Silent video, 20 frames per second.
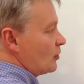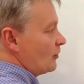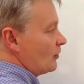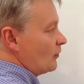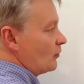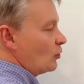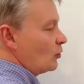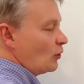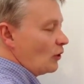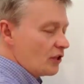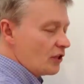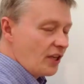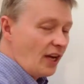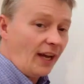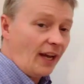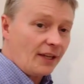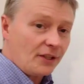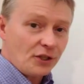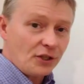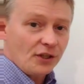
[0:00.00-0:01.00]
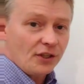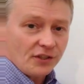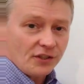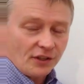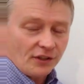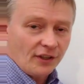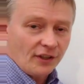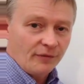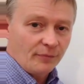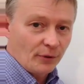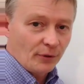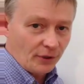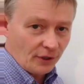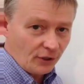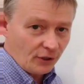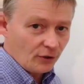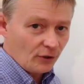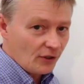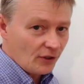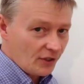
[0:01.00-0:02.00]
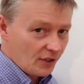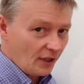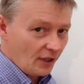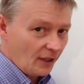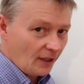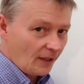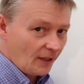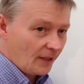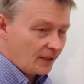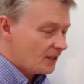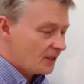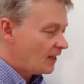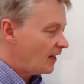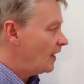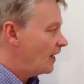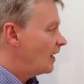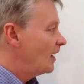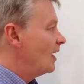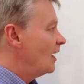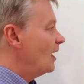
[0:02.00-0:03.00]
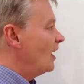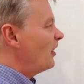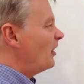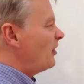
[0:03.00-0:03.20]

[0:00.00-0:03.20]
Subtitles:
sort of cross hatches that they put across the lines here,